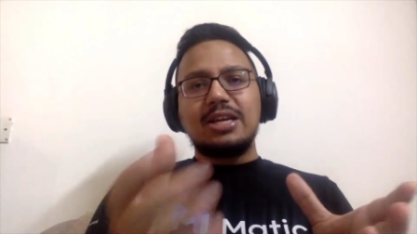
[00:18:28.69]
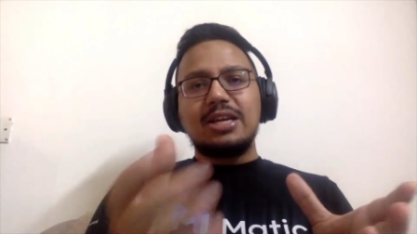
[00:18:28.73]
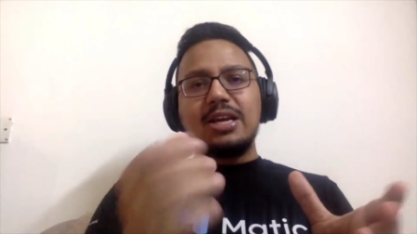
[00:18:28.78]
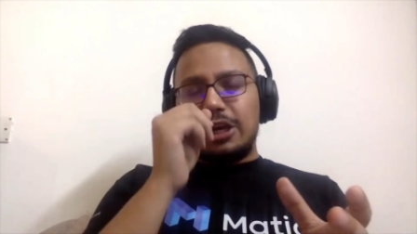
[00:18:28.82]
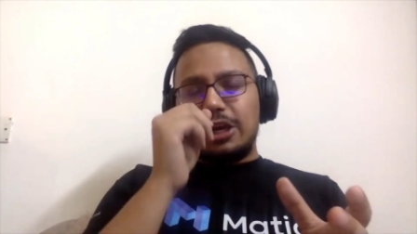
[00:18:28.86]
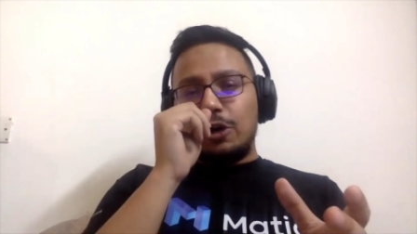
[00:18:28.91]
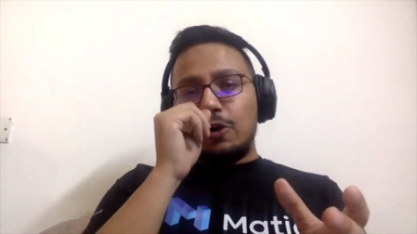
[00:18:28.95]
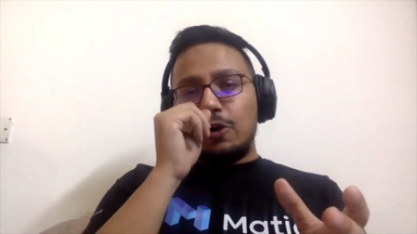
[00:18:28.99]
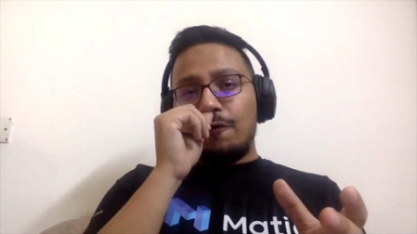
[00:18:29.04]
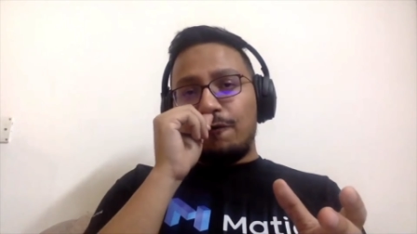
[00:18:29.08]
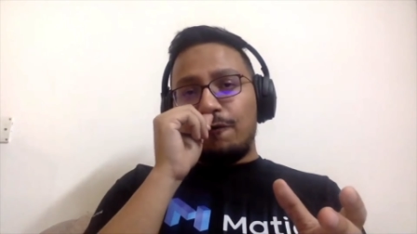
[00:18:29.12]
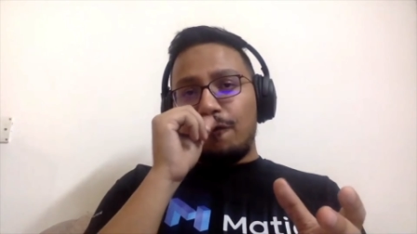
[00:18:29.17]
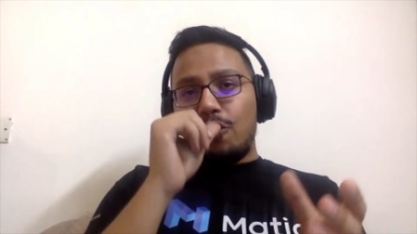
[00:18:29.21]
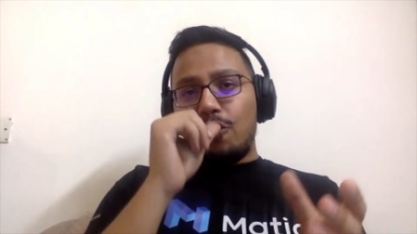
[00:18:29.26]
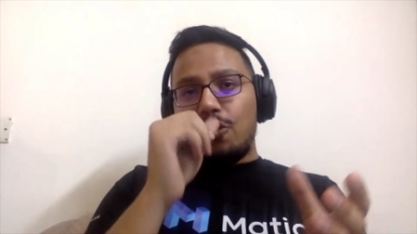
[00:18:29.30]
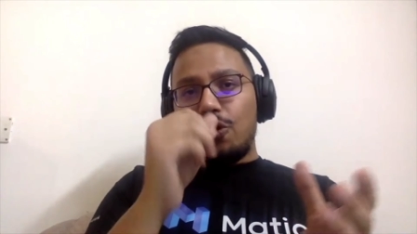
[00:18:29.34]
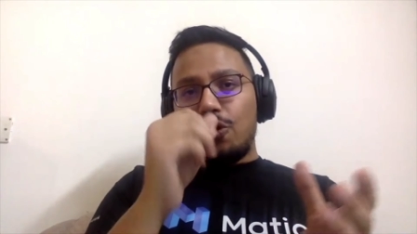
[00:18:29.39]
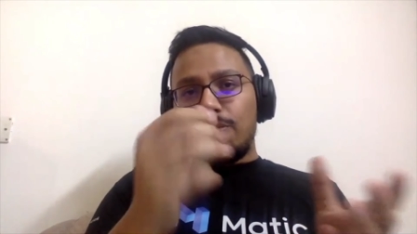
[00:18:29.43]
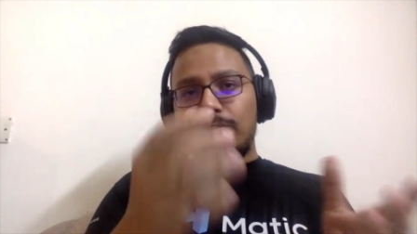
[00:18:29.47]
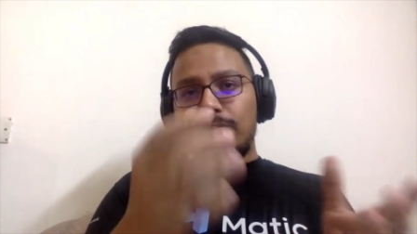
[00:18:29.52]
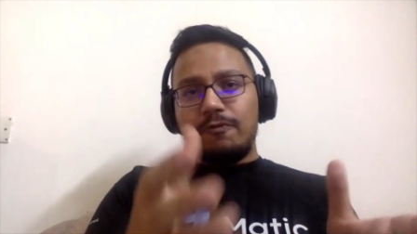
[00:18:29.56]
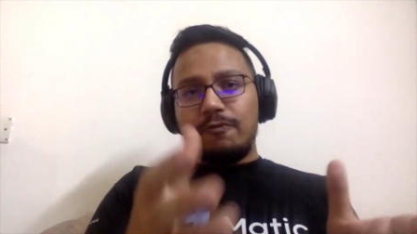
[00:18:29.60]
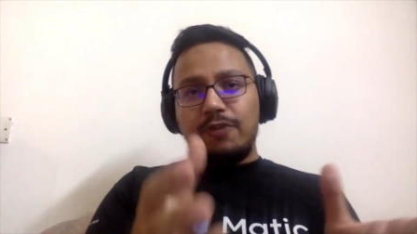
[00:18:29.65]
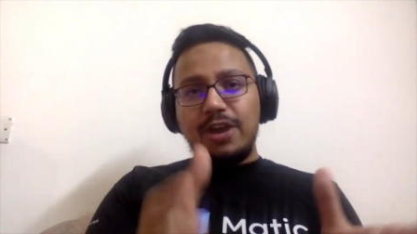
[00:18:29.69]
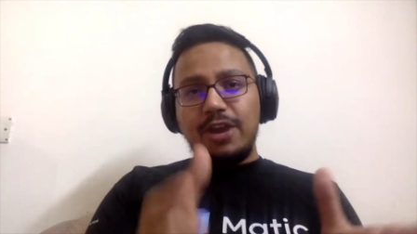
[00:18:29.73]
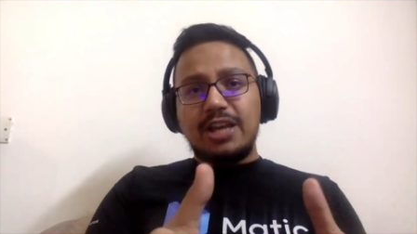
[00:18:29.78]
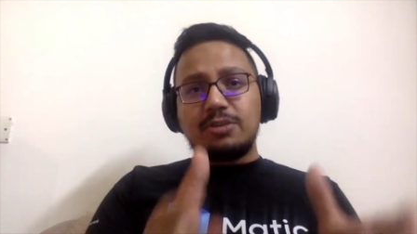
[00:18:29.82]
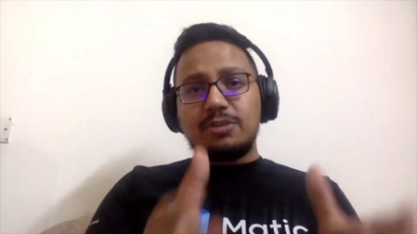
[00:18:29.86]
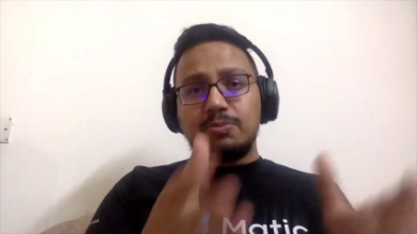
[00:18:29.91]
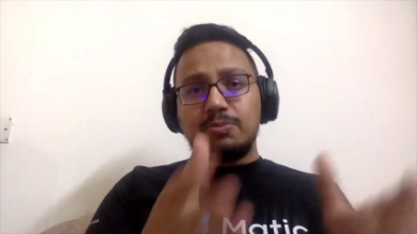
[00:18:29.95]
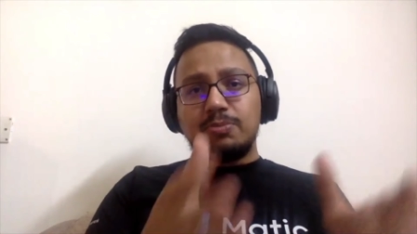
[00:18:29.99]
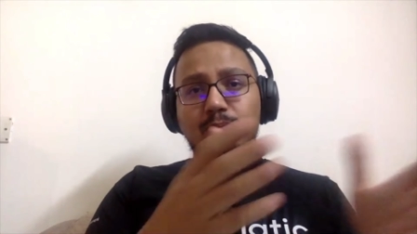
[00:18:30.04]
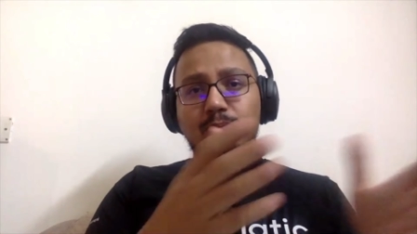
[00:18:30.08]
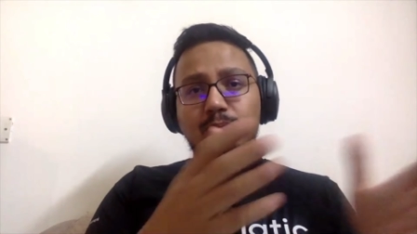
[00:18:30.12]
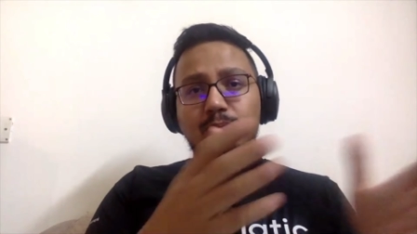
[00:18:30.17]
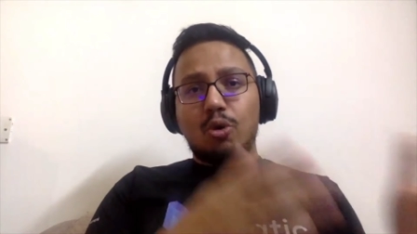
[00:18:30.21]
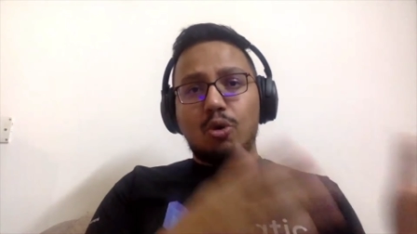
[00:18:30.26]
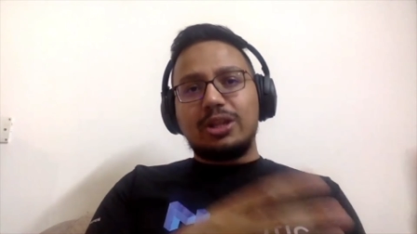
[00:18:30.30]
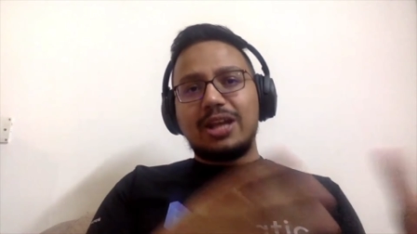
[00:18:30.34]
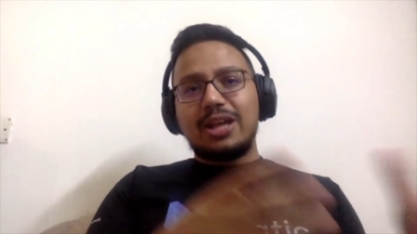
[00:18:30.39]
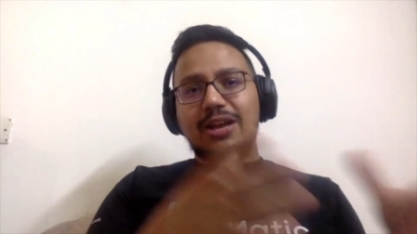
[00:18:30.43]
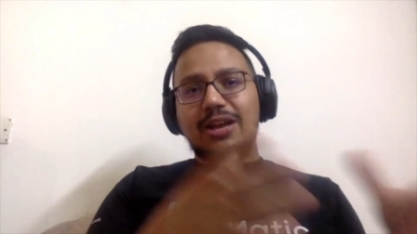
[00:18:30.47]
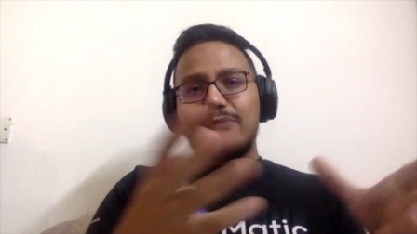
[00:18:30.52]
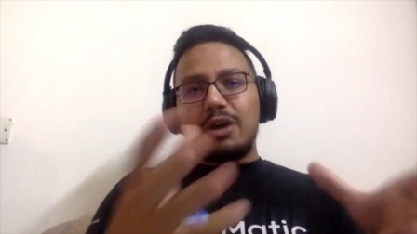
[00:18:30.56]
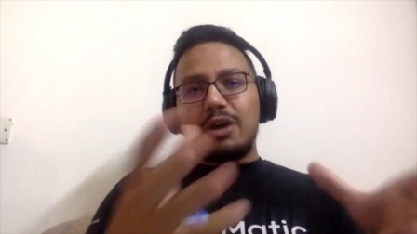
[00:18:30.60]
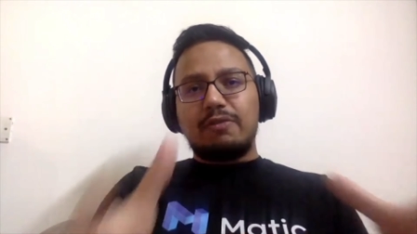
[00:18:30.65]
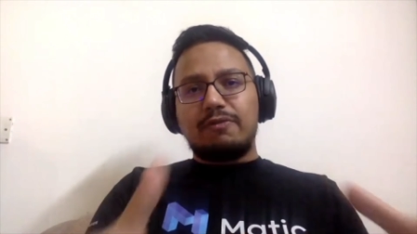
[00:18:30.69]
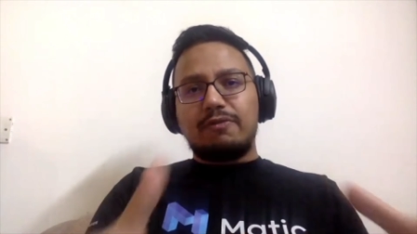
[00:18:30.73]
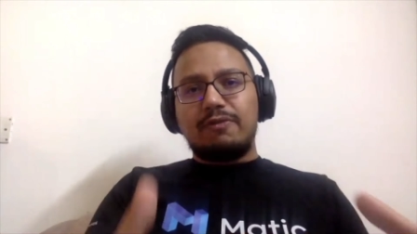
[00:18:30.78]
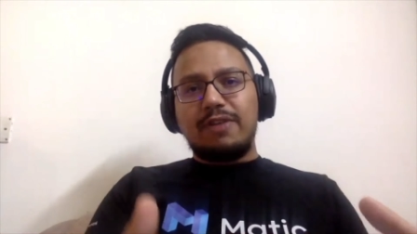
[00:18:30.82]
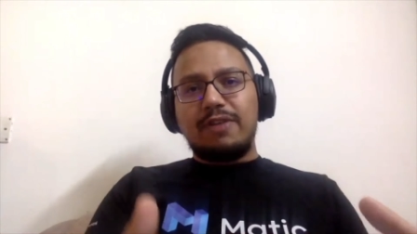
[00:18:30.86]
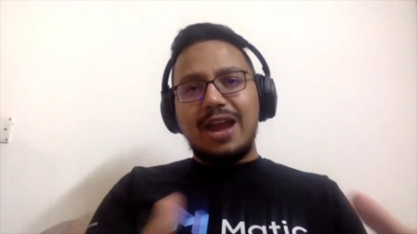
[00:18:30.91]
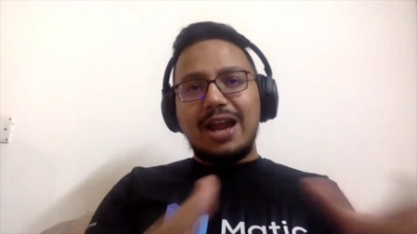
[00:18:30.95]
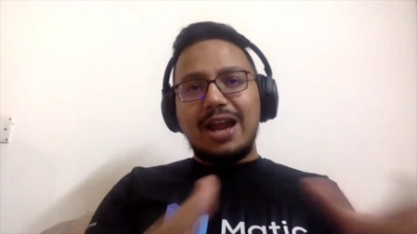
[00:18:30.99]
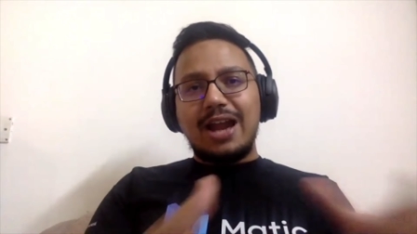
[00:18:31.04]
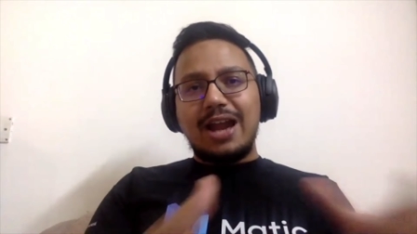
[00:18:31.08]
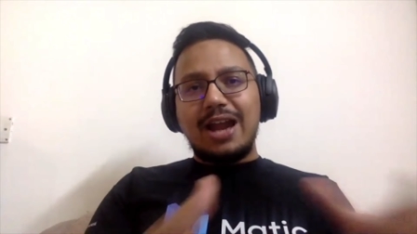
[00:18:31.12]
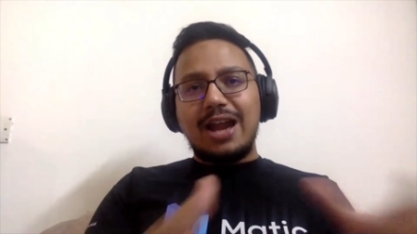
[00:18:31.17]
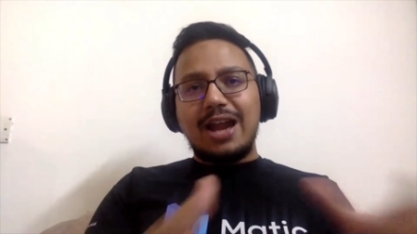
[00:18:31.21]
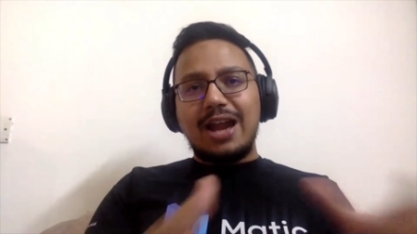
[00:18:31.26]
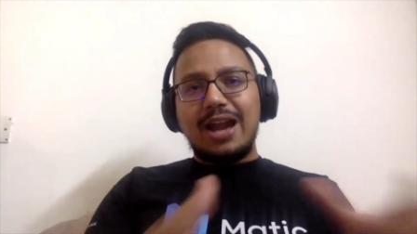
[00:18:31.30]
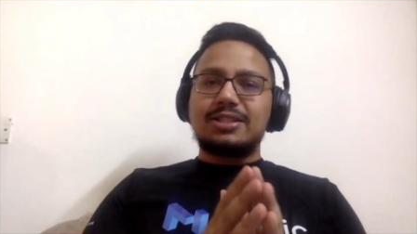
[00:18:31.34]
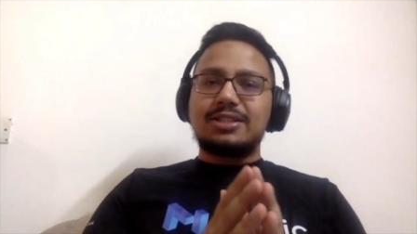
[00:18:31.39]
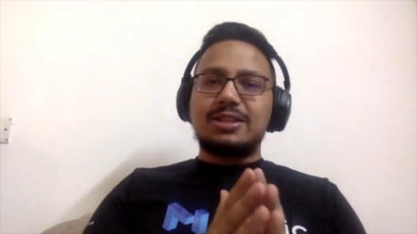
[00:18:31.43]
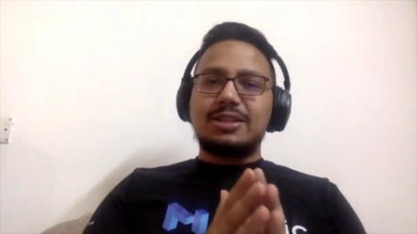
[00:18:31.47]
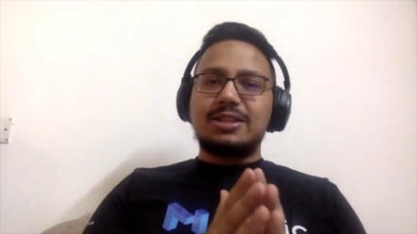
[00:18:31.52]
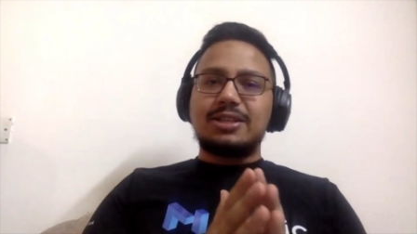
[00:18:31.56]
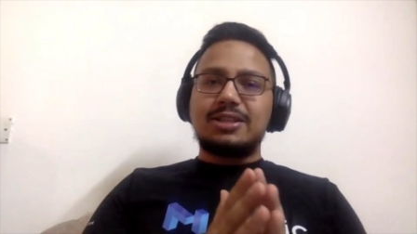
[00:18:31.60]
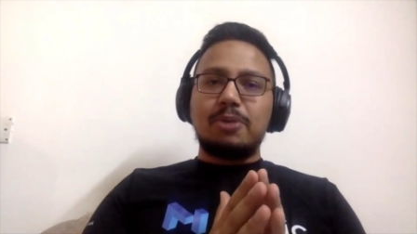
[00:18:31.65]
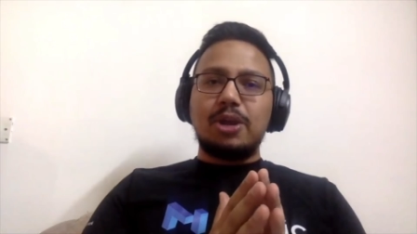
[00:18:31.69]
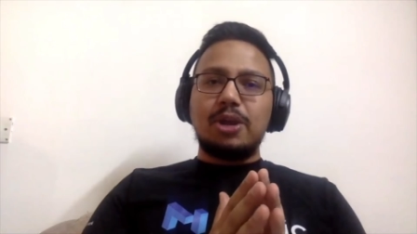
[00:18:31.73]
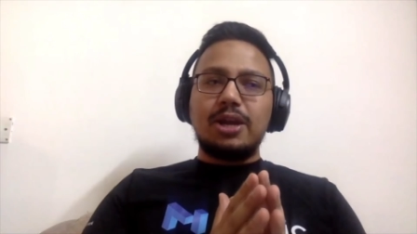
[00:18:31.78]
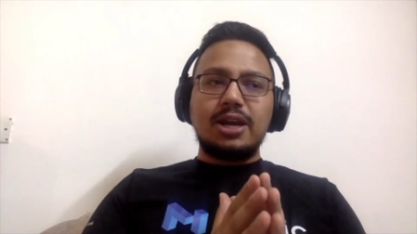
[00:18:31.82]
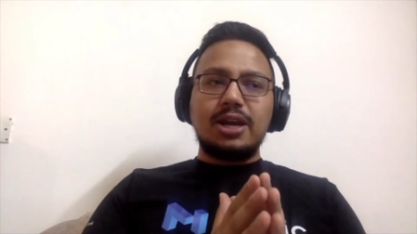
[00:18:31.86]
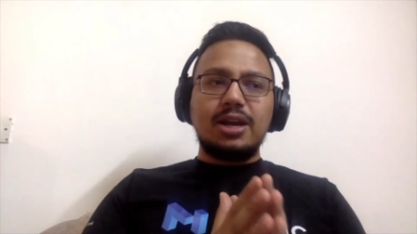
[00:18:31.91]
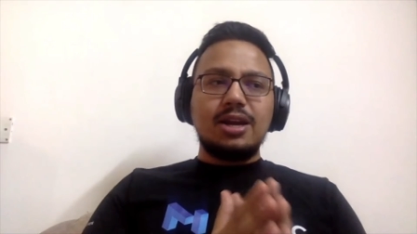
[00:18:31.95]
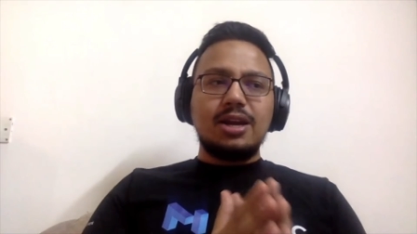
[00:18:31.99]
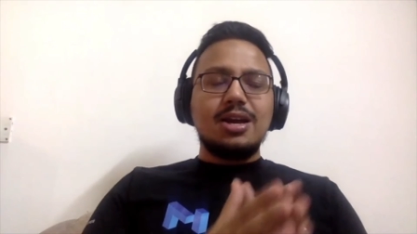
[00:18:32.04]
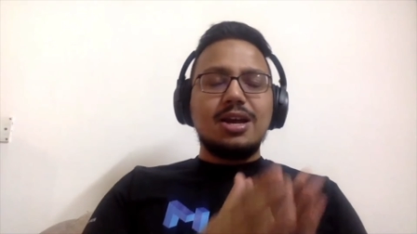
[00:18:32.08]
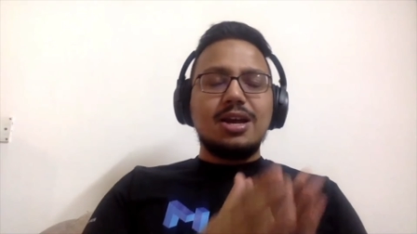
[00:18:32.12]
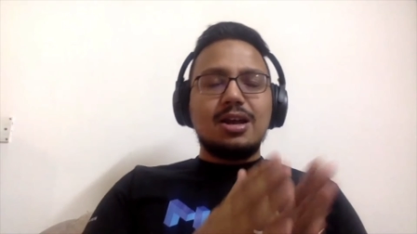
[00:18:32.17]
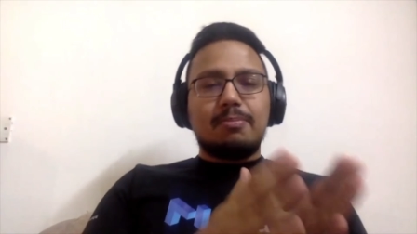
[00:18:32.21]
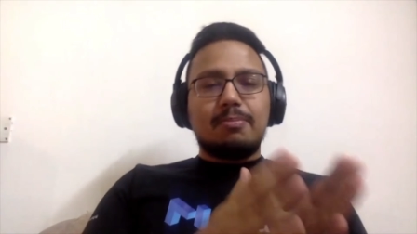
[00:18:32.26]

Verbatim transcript: three to four weeks more than what we had uh, stipulated.